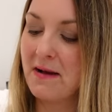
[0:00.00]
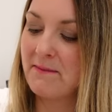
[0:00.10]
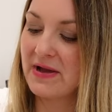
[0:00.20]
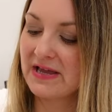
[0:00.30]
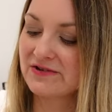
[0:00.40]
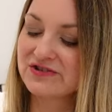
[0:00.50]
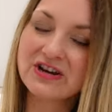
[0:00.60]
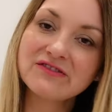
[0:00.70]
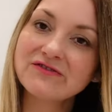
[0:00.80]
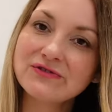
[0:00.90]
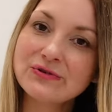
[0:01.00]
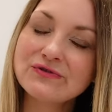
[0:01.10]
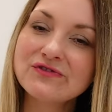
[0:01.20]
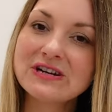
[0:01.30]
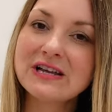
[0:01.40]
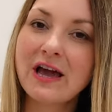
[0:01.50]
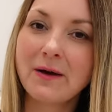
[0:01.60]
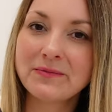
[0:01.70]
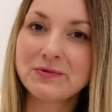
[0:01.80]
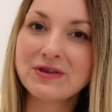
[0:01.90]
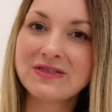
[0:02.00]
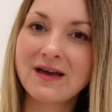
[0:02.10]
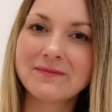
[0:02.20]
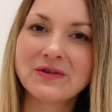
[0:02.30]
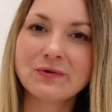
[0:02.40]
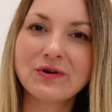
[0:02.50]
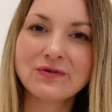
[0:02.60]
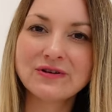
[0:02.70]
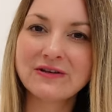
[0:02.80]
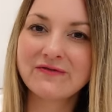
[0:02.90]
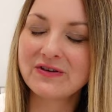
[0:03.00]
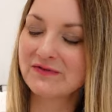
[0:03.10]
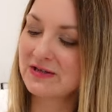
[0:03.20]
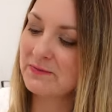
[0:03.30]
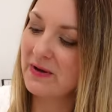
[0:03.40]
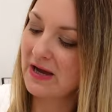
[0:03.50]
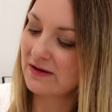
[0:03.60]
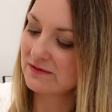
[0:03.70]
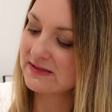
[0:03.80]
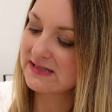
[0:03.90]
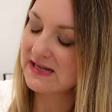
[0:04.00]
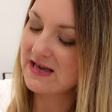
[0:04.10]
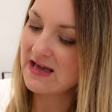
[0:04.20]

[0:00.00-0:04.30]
But in general, really happy with them. They were only £50.